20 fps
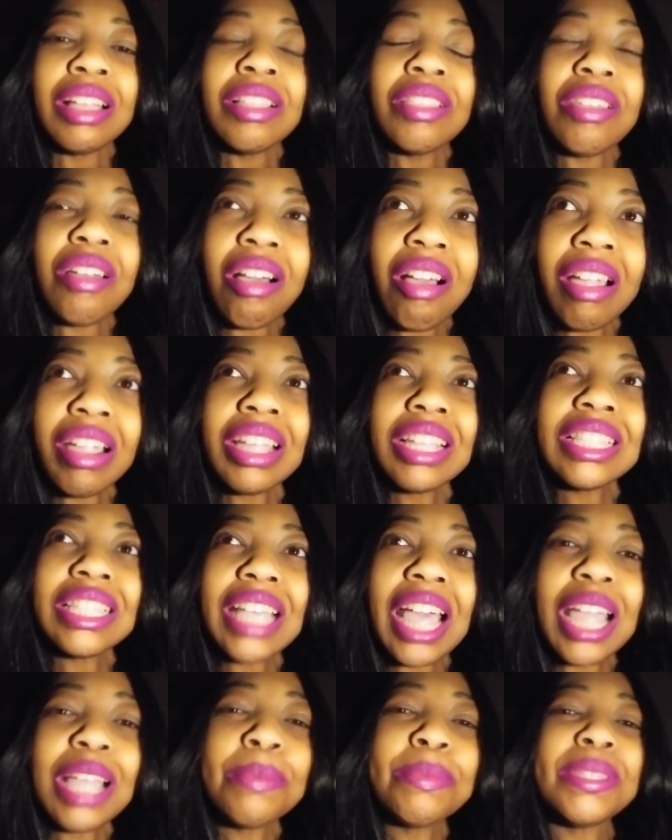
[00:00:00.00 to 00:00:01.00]
The
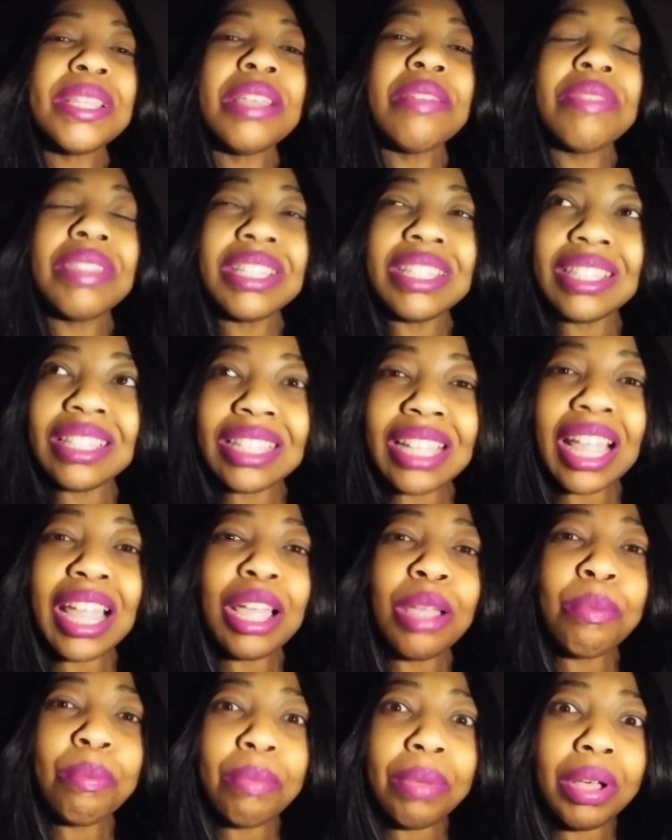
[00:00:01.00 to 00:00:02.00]
archetypes of the
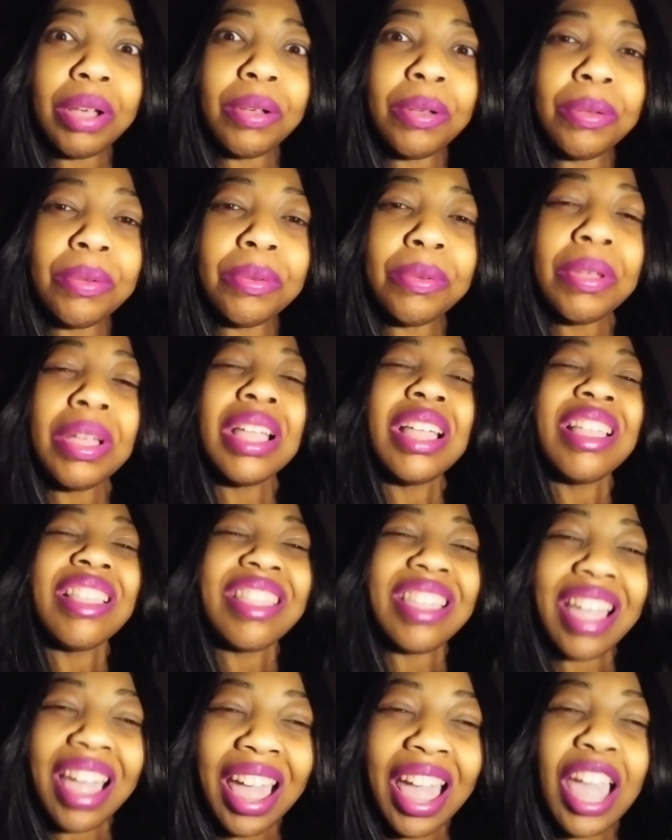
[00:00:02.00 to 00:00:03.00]
Sambo,
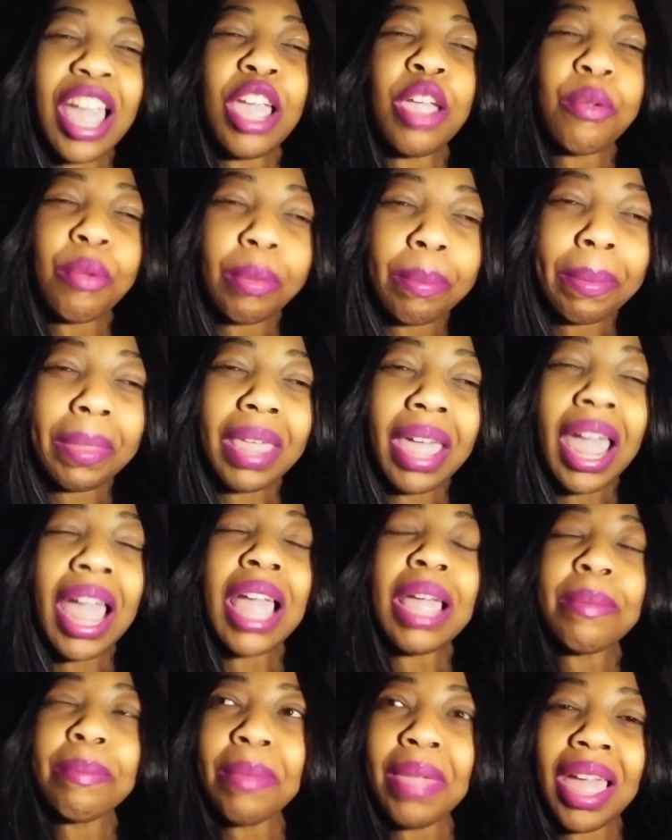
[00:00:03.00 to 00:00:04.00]
the angry
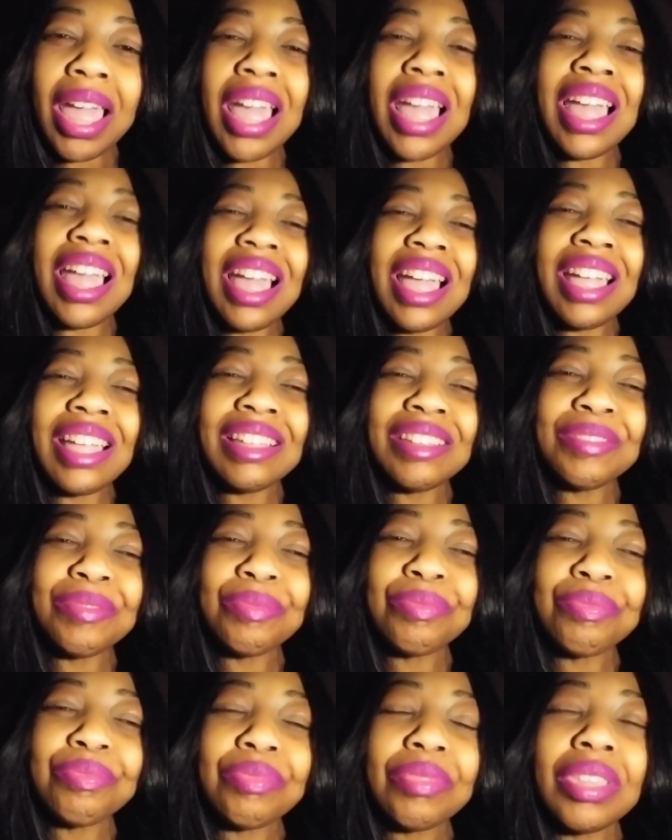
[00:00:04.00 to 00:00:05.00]
black man,
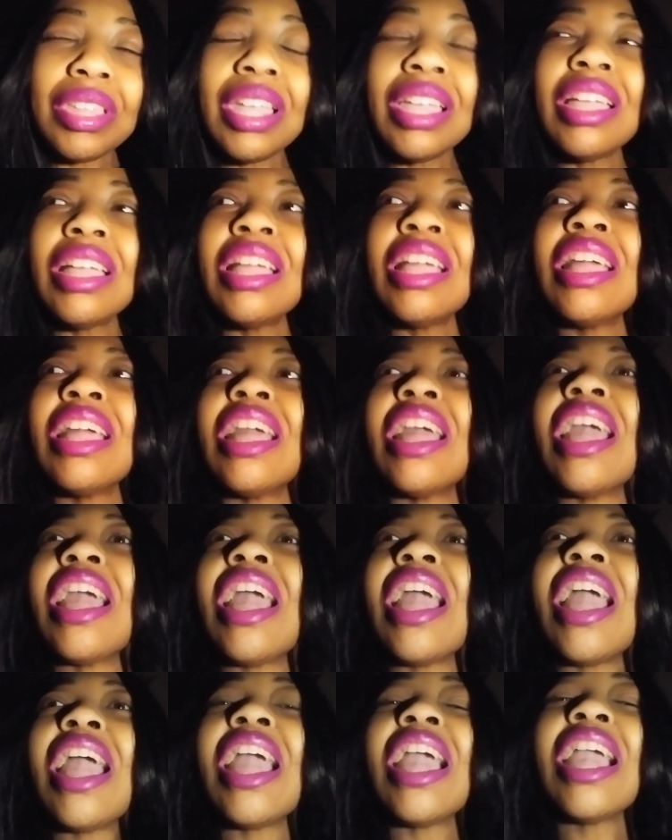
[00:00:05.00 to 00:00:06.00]

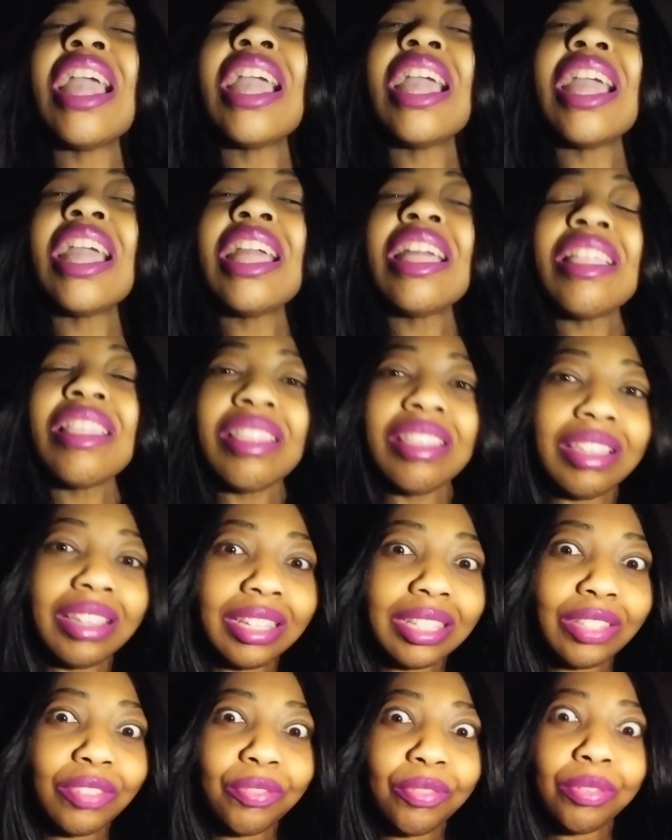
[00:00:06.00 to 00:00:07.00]
and
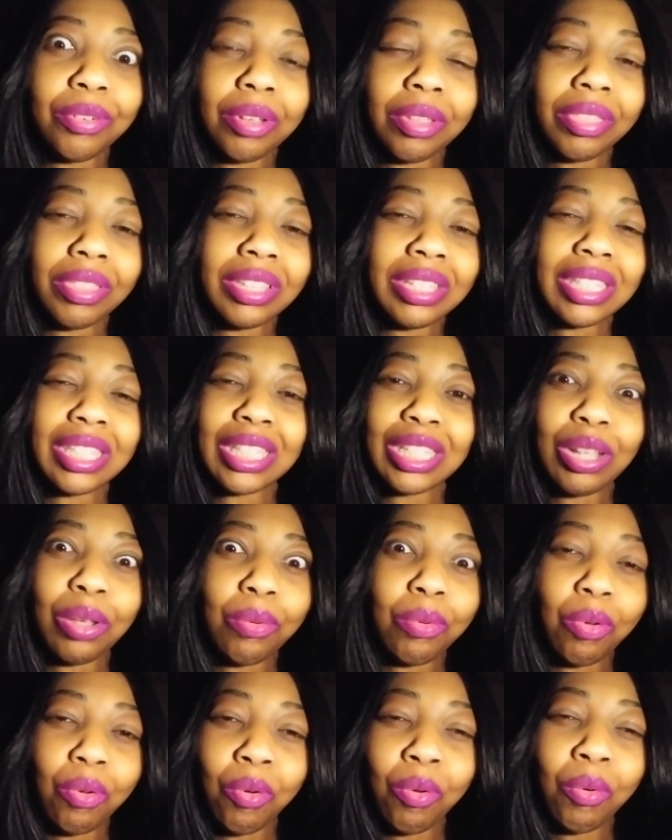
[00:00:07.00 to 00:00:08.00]
thus forth and
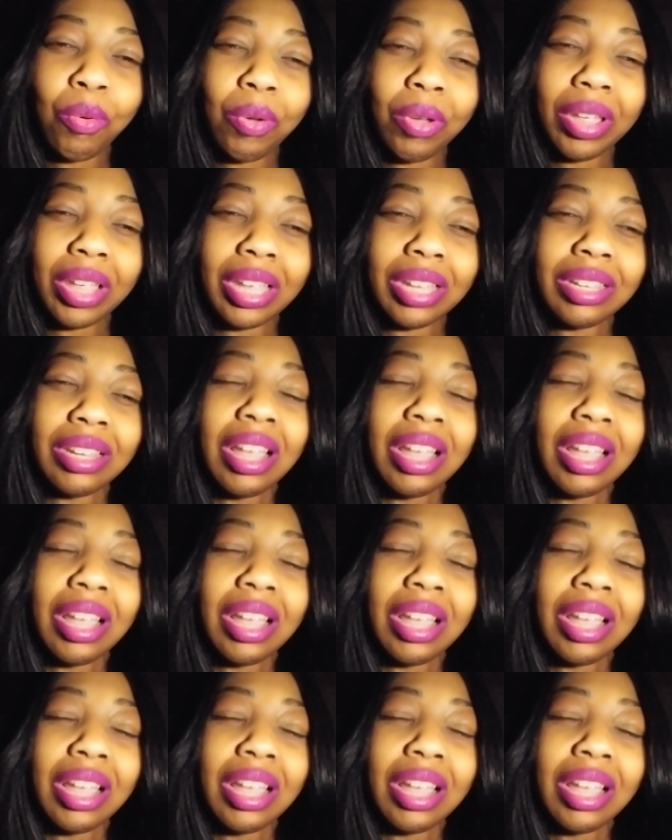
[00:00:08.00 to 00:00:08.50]
so on.